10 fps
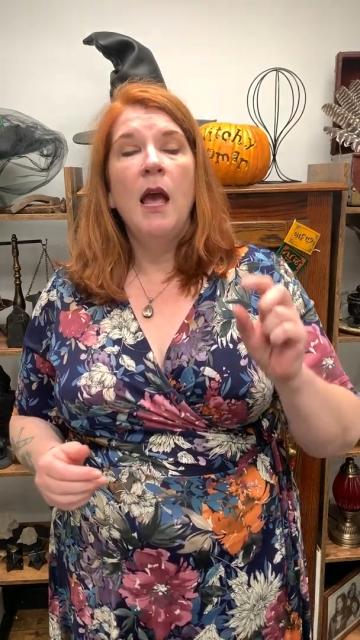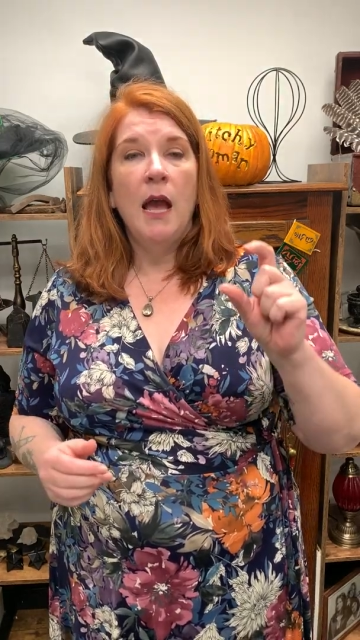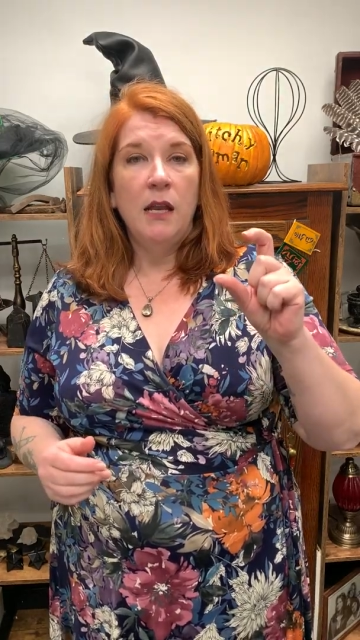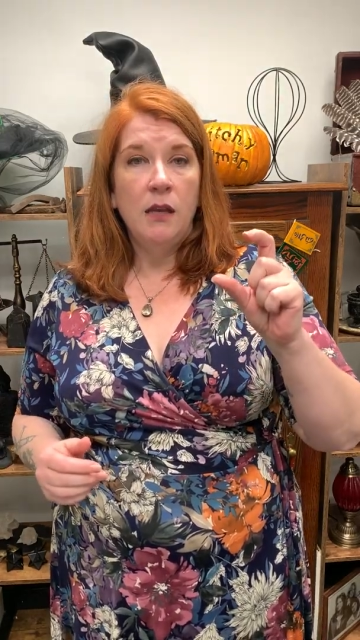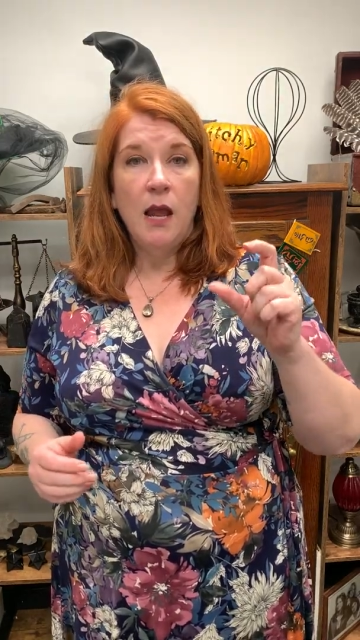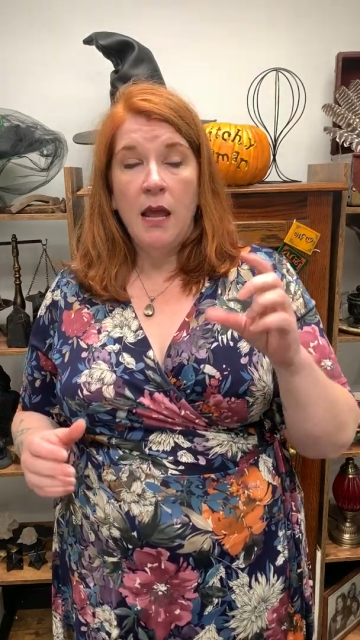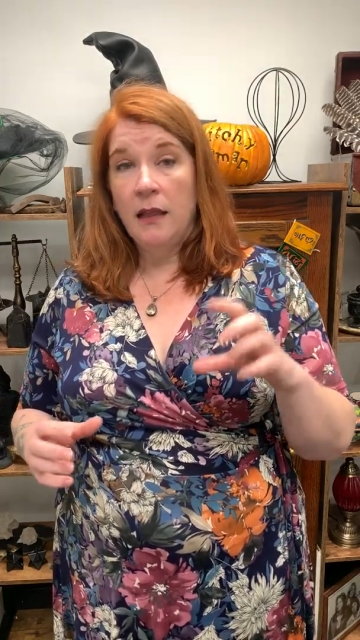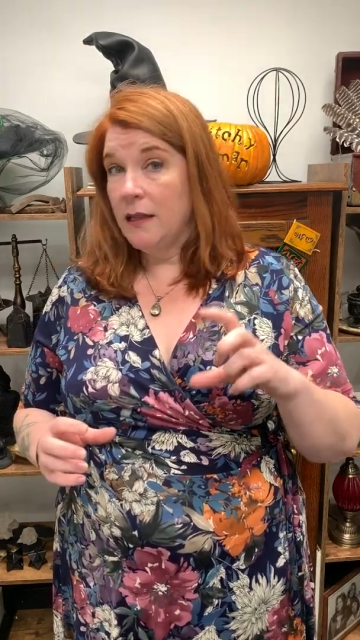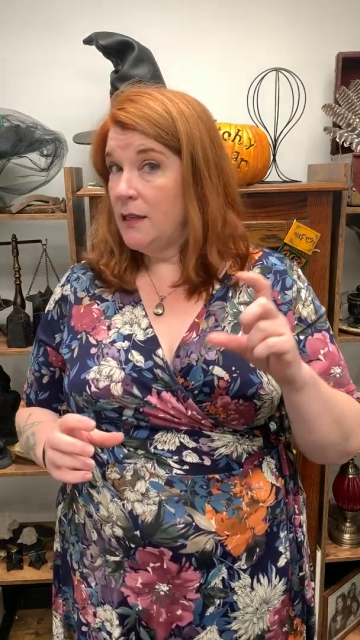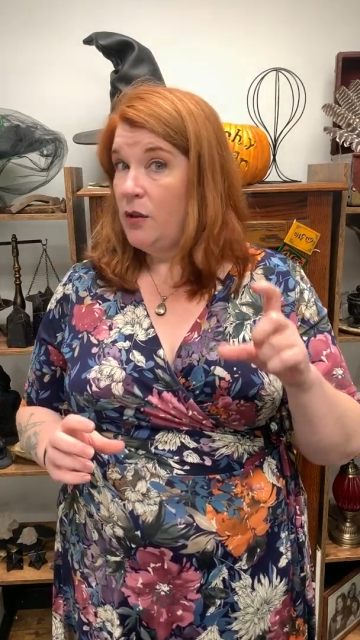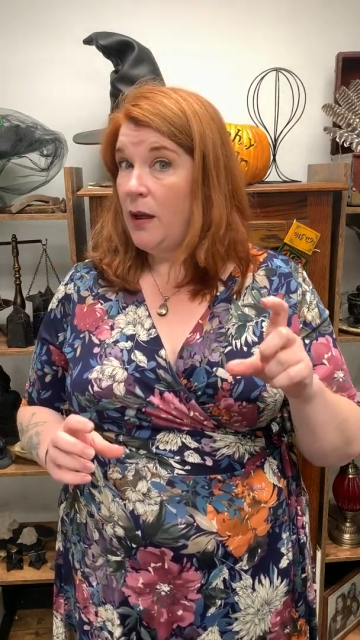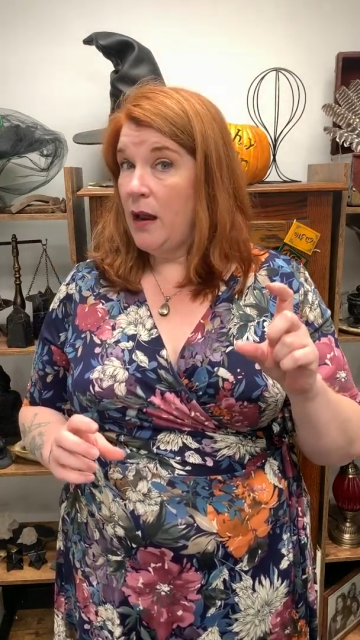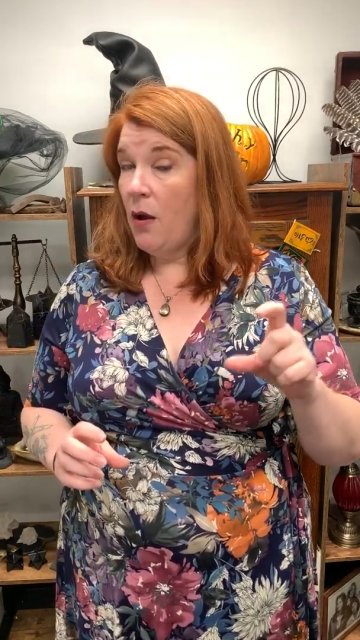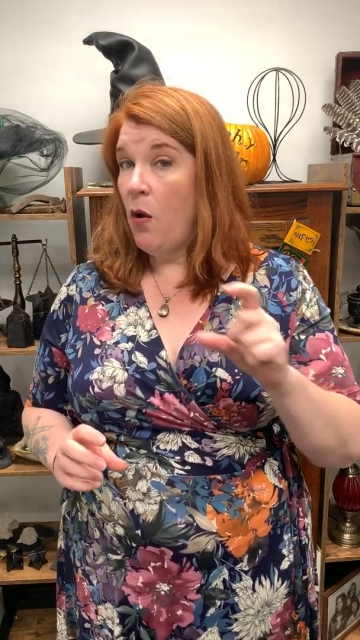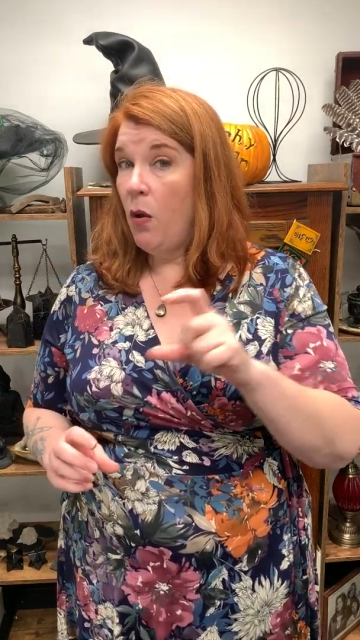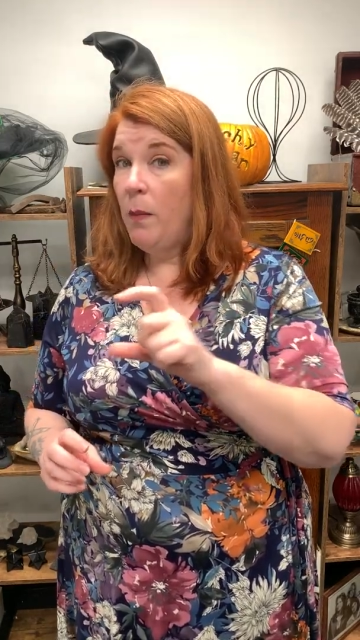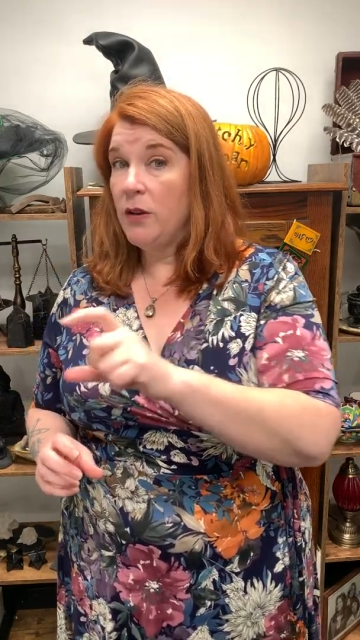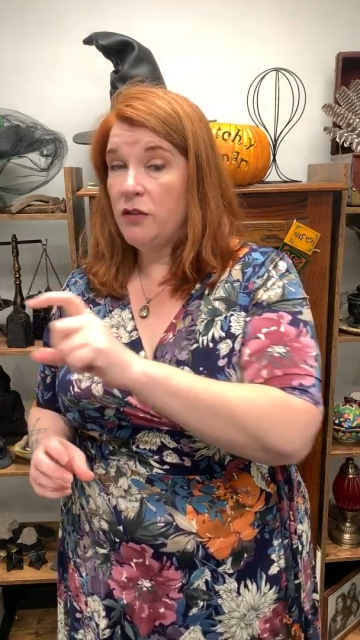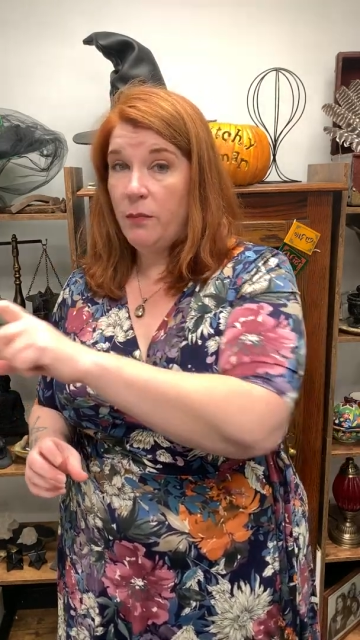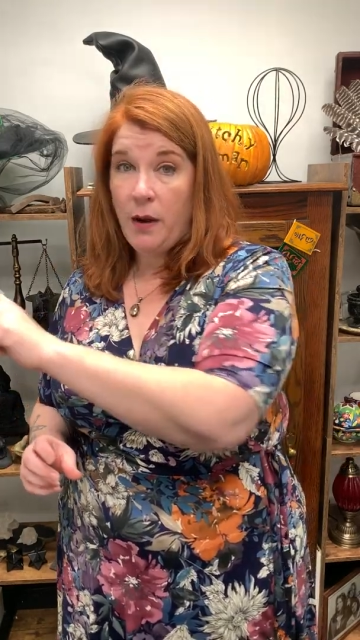and let's say you get a whole
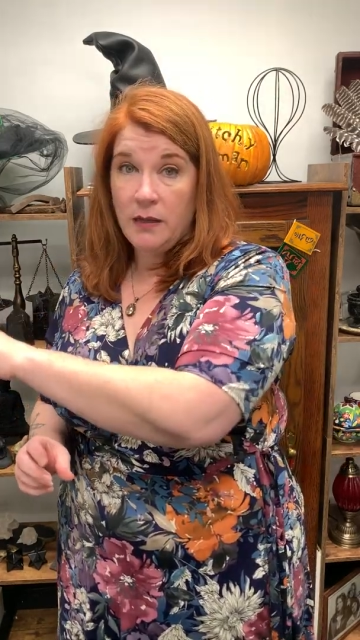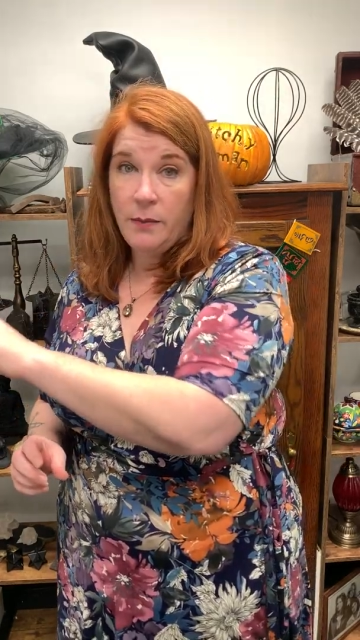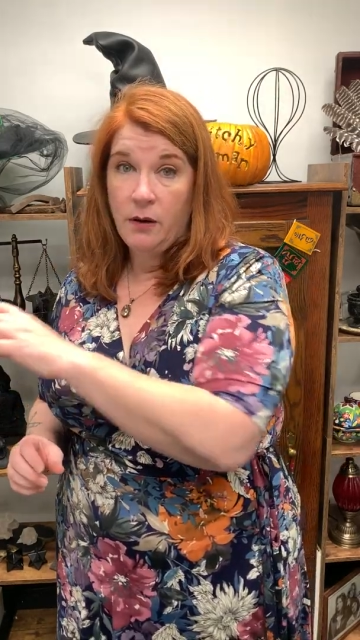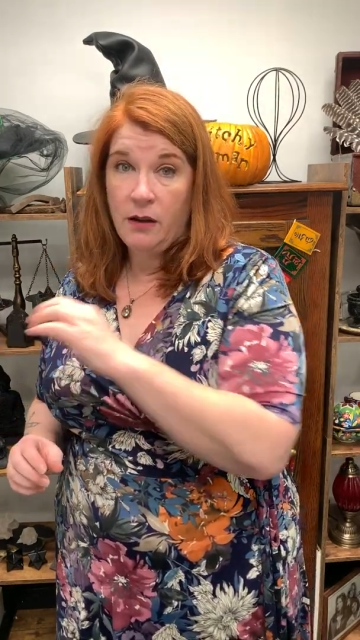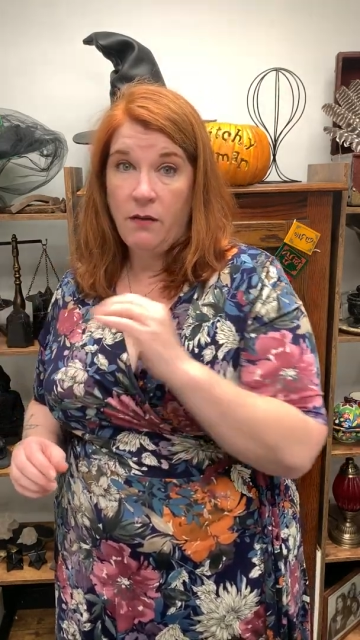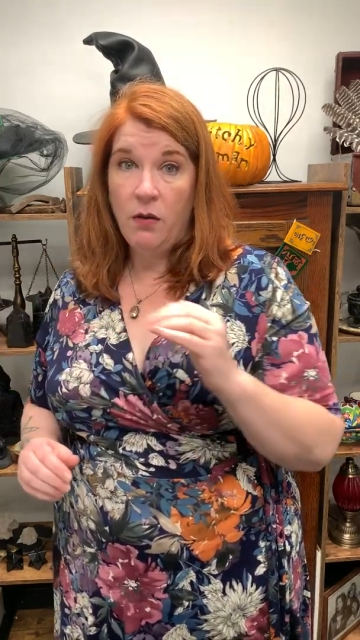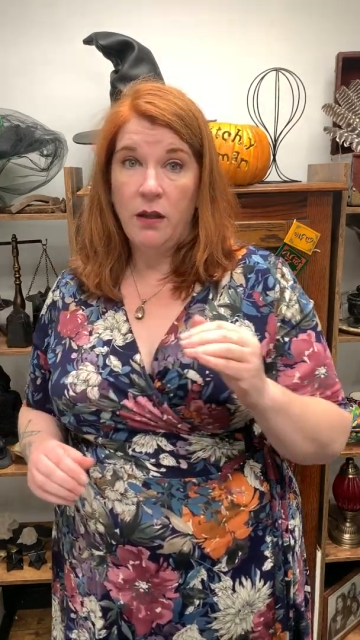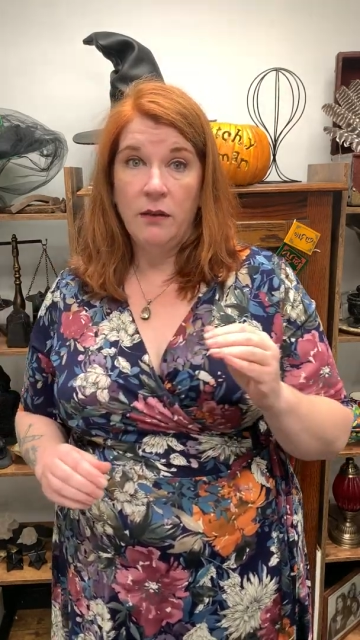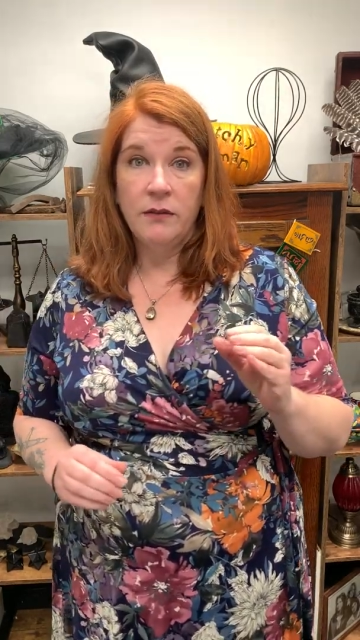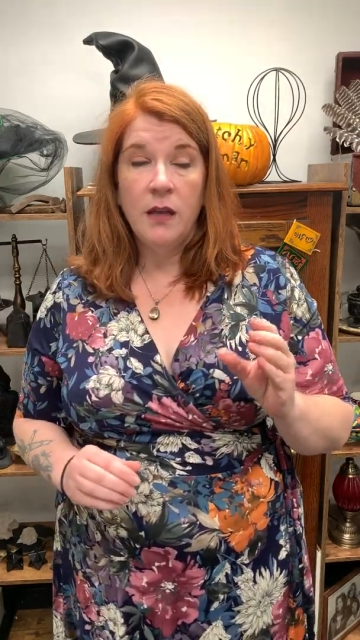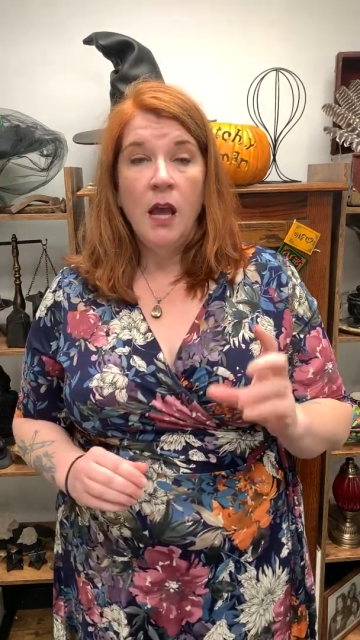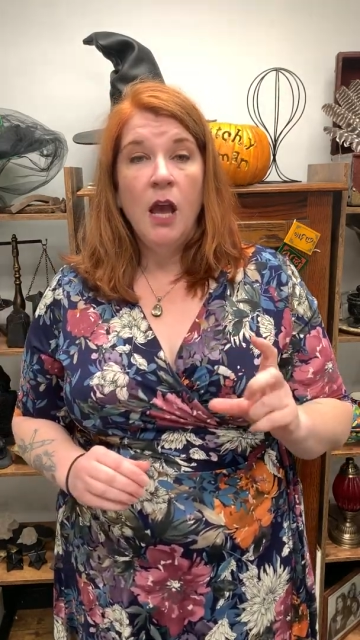bunch of prosperity votives.